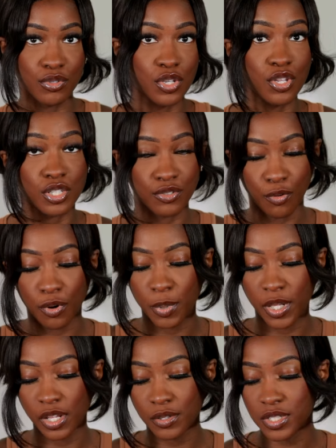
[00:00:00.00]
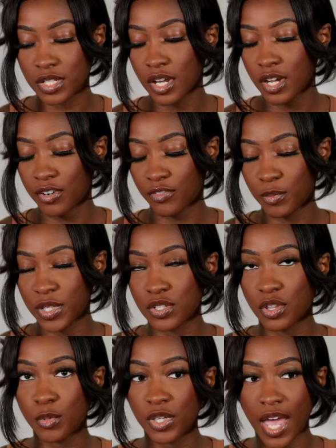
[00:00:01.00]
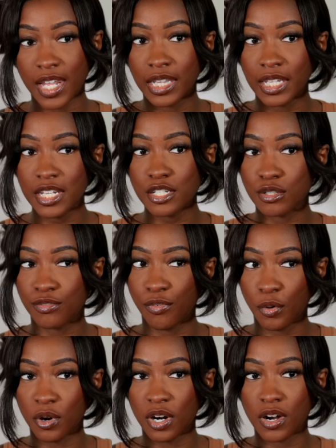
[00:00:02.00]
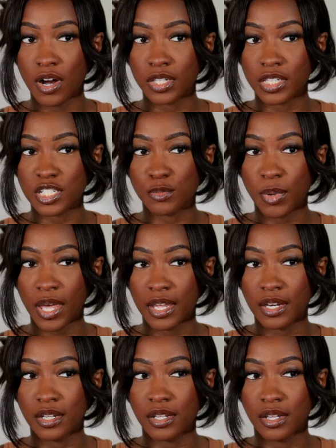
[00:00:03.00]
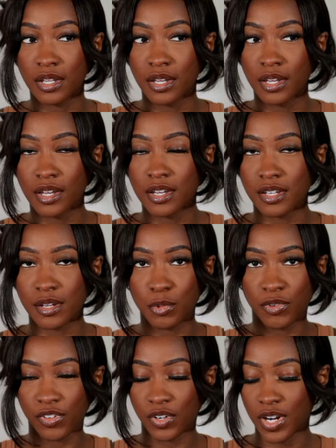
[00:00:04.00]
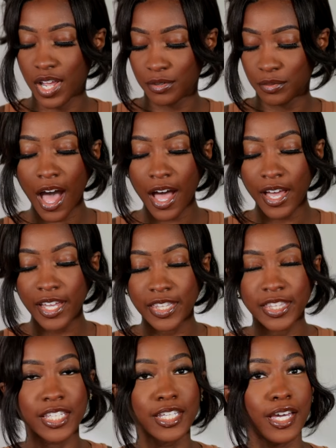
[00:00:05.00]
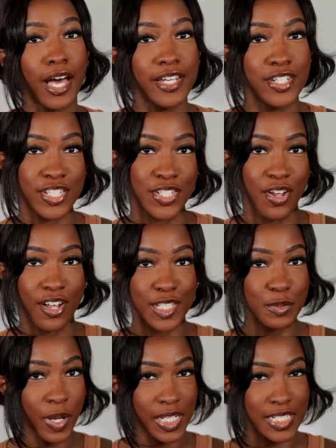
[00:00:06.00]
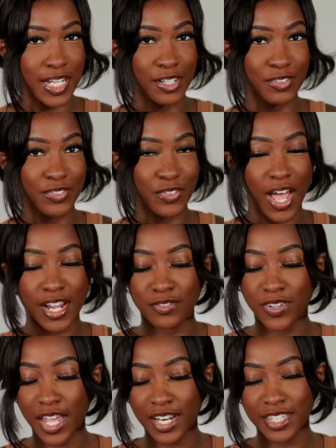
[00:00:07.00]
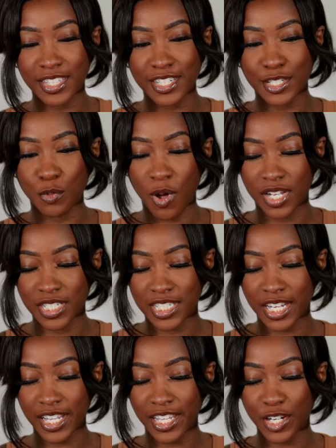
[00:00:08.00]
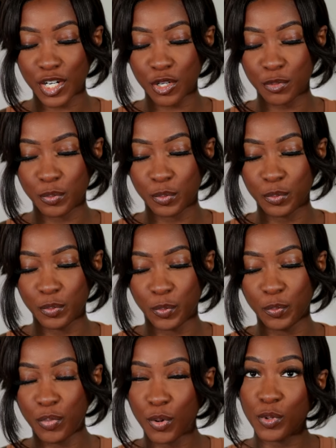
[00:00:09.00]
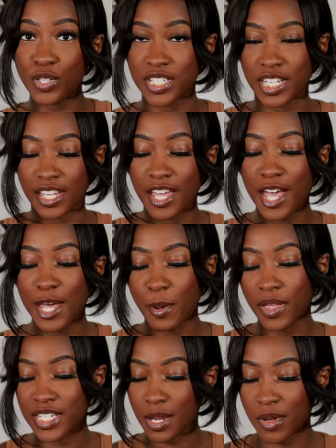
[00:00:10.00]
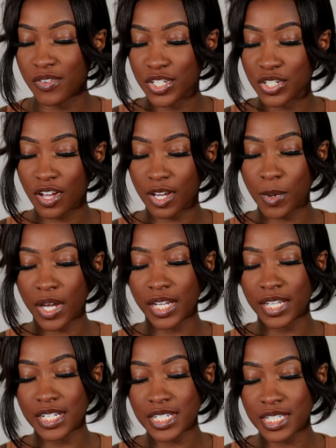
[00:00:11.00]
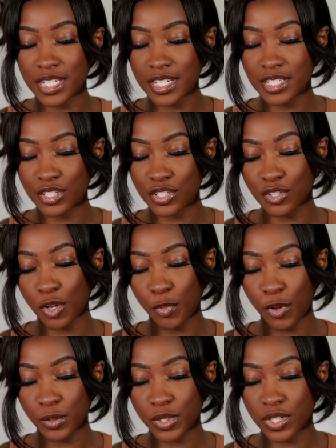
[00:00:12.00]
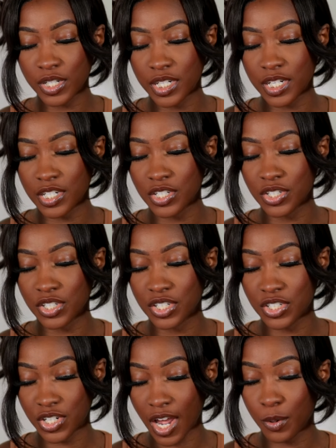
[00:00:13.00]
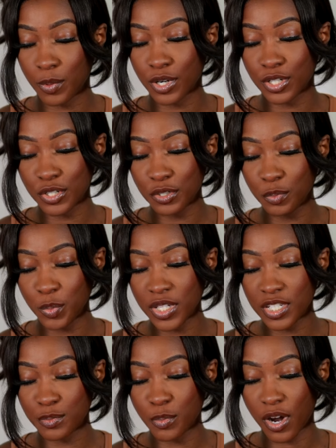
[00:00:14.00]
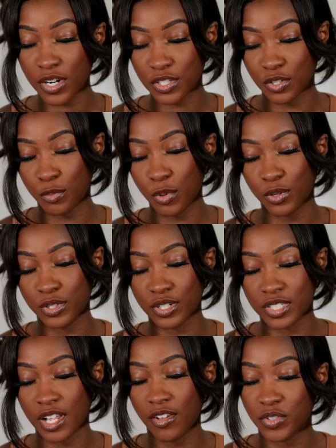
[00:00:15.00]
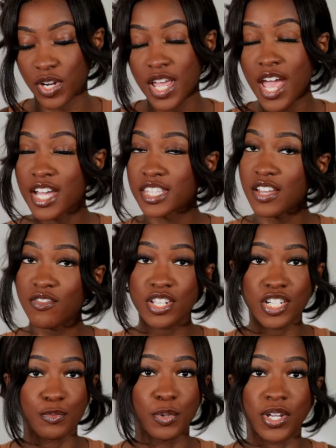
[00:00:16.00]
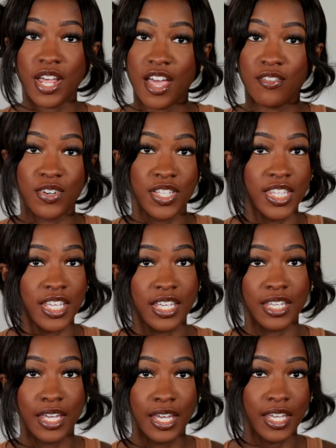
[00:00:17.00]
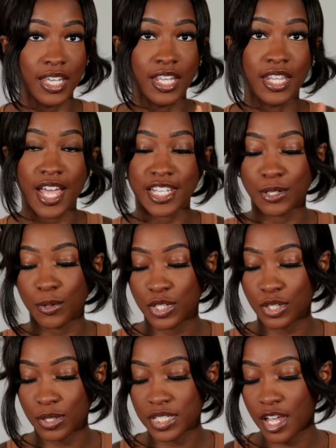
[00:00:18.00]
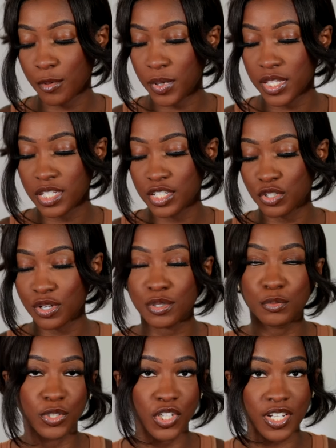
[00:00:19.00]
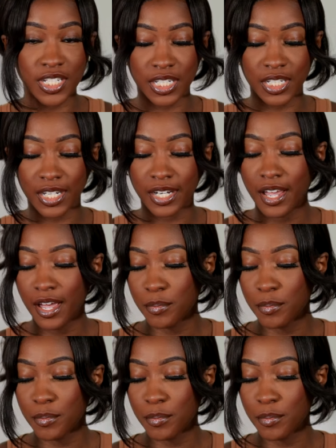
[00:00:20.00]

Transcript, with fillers: So there's four pillows for me. So there'll be at least four on this bed. We'll figure it out. I think I just talked myself out of getting this while sitting here, but we'll see by the time I finish talking about it. It is this soap holder, dish, shower, two-piece bar soap holder, self-drain. They really just put everything in that so it shows up in the description, but y'all see it.